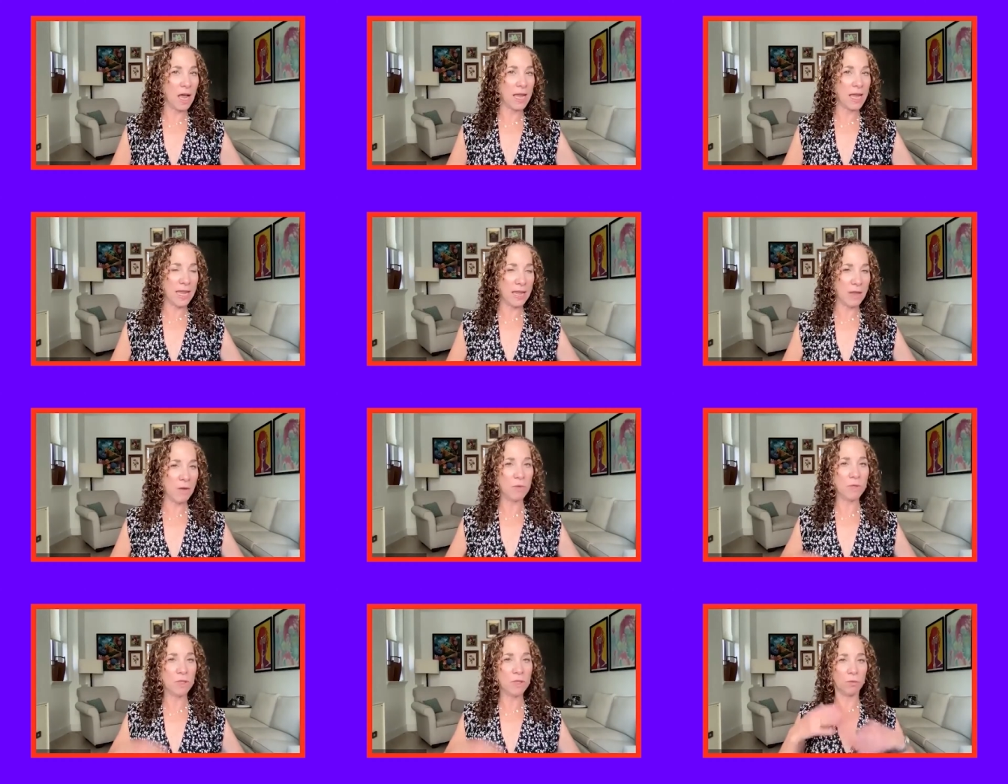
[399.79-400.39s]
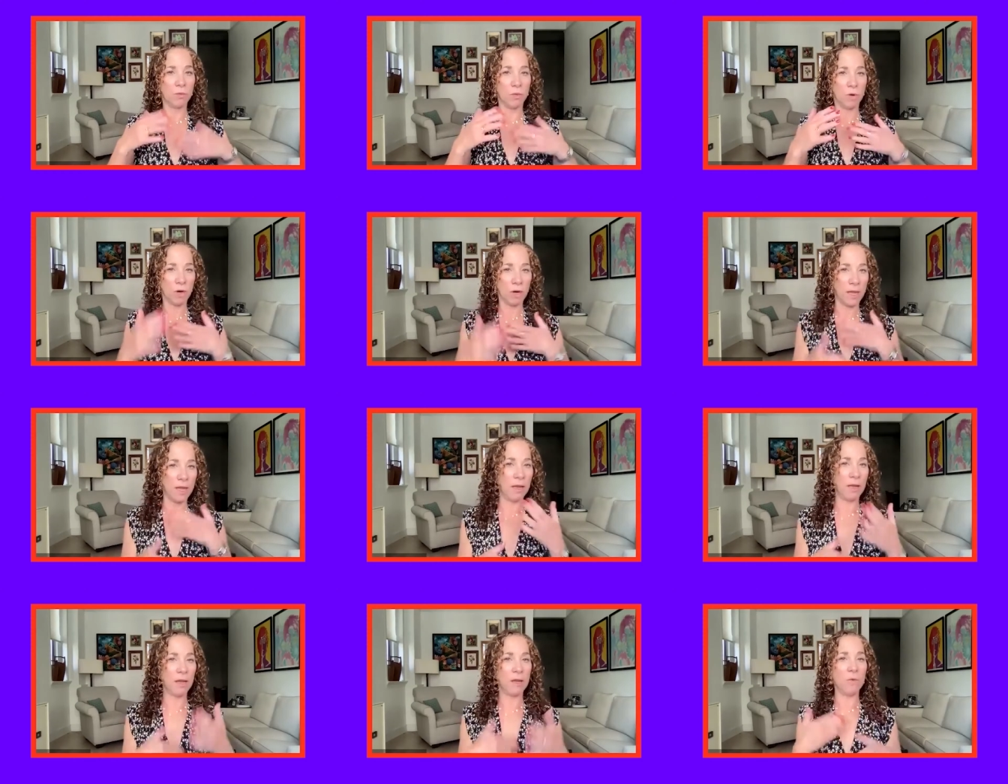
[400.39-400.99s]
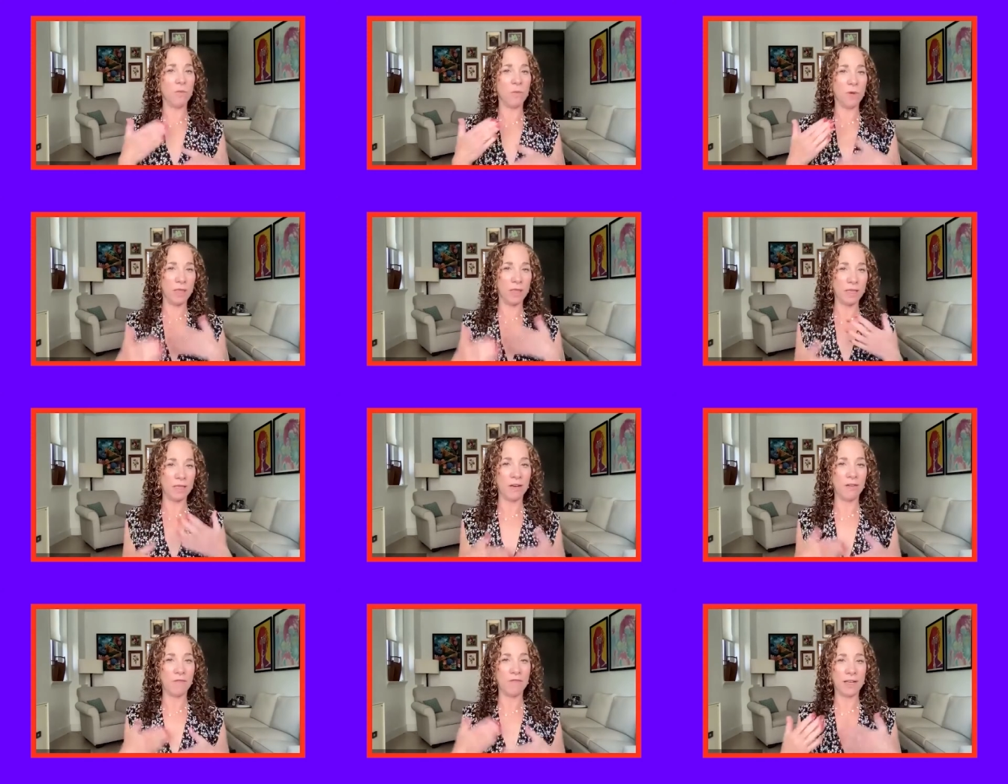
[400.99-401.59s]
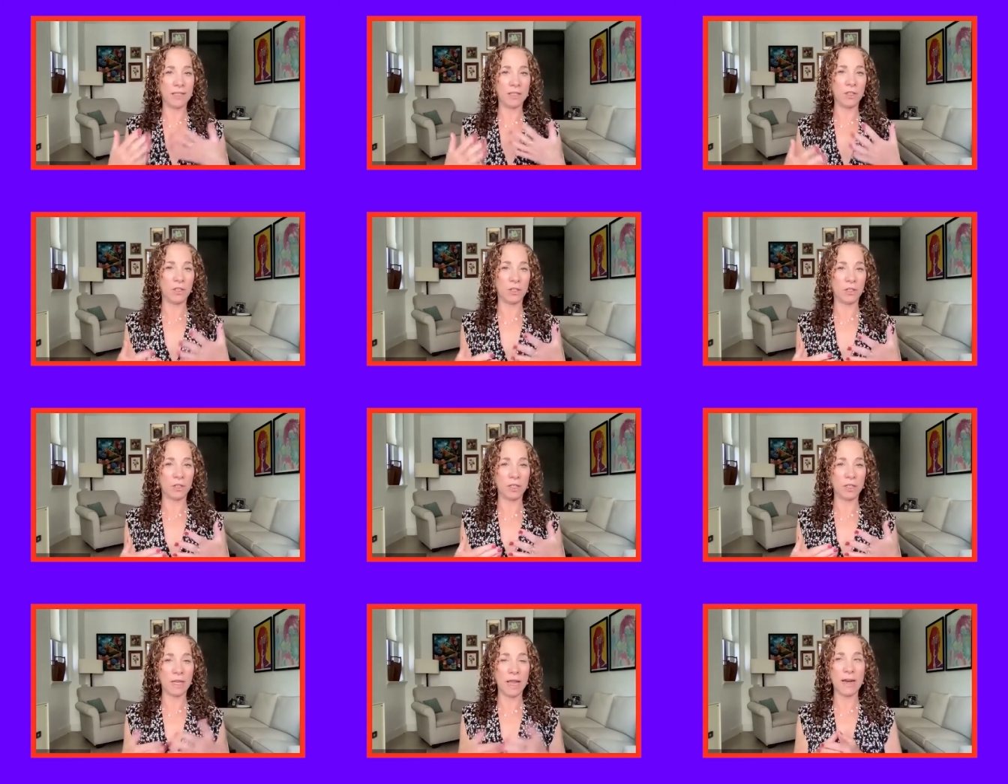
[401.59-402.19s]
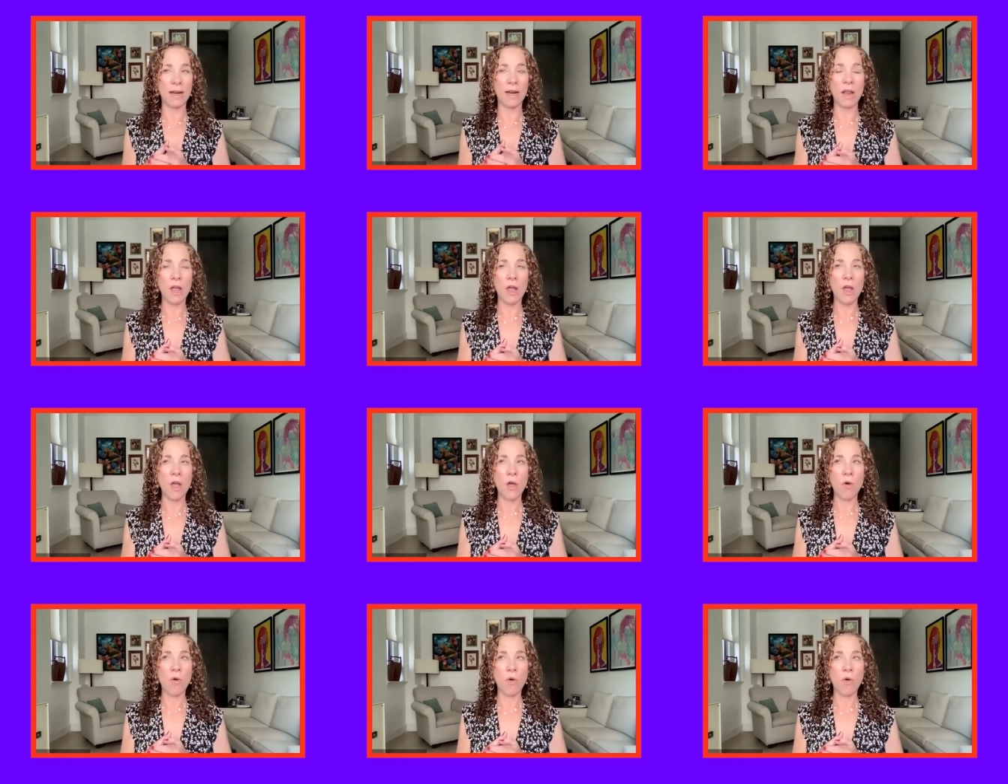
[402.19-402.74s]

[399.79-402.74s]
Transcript: he was working with his investors and